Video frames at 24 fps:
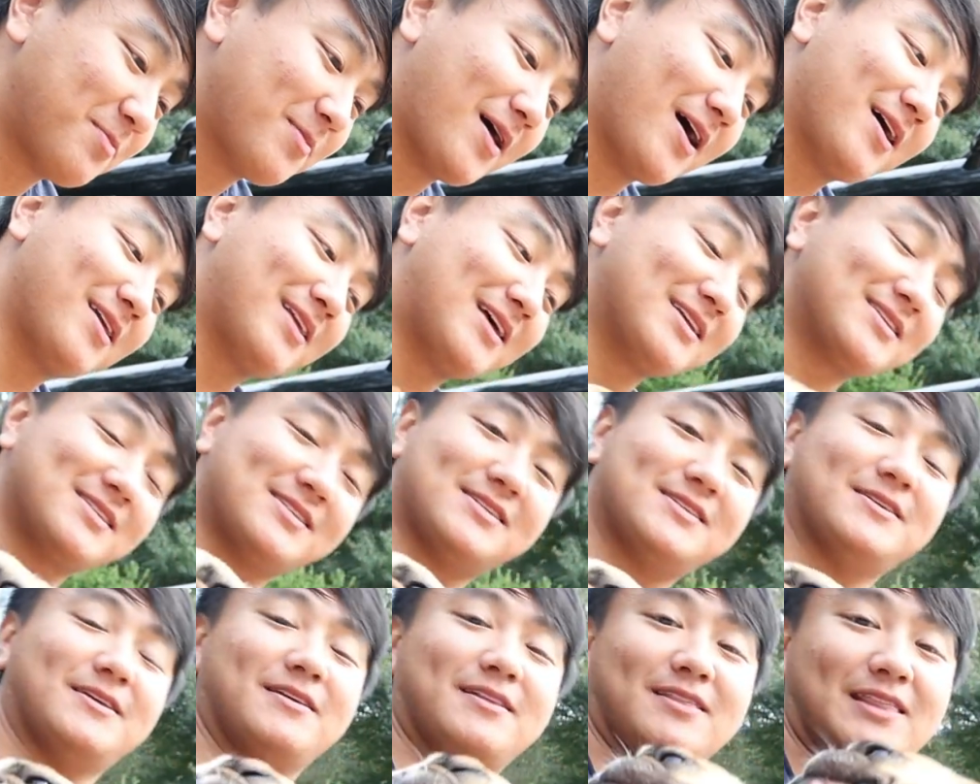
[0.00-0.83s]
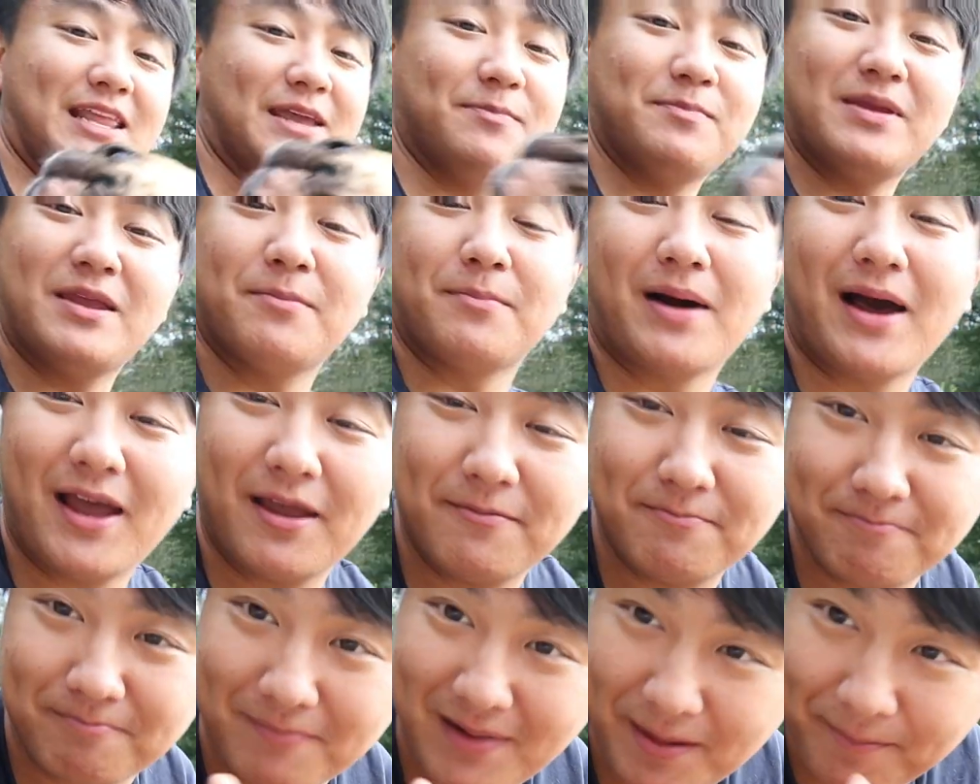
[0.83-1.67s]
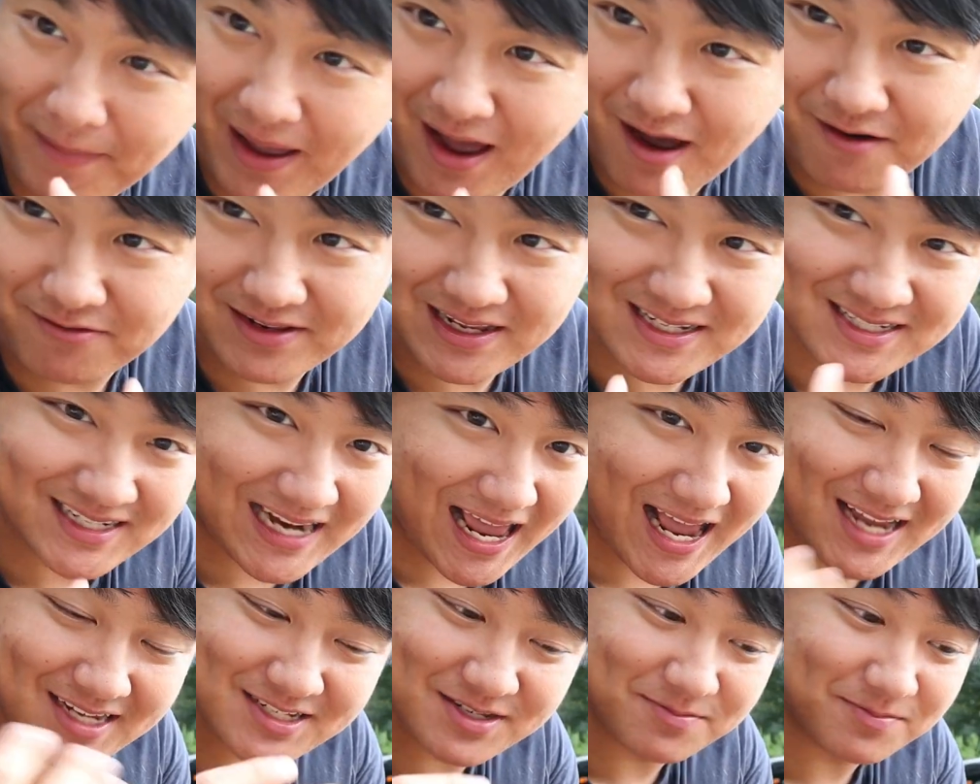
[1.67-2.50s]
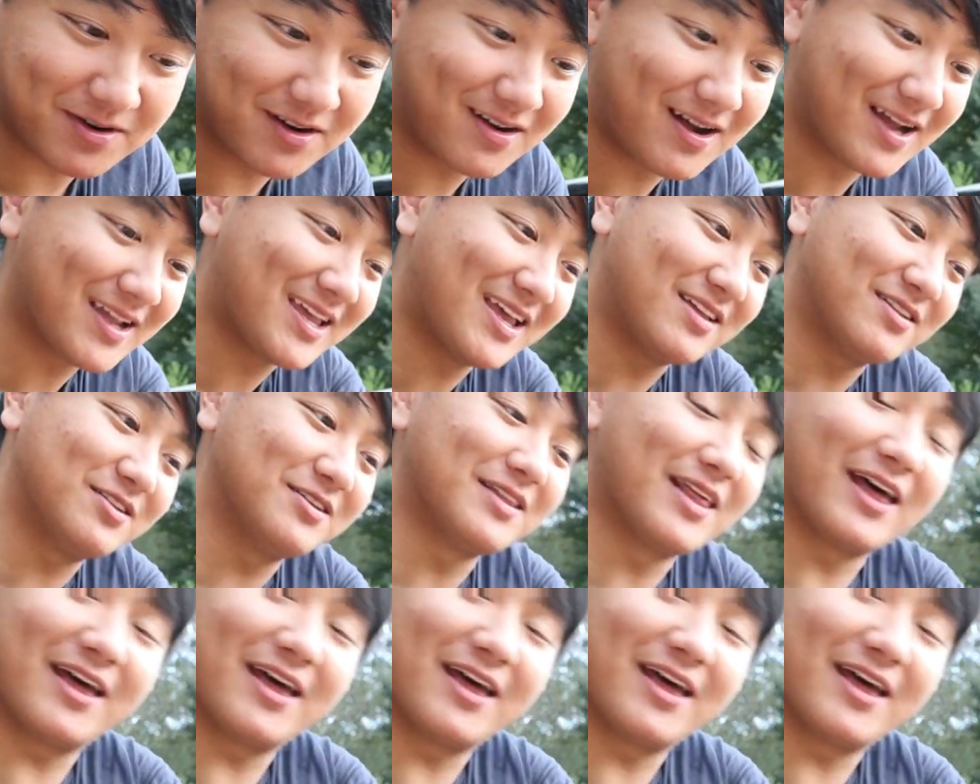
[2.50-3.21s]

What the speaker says: me, man. That's lick me in my mouth. That's nasty, bro. I can't do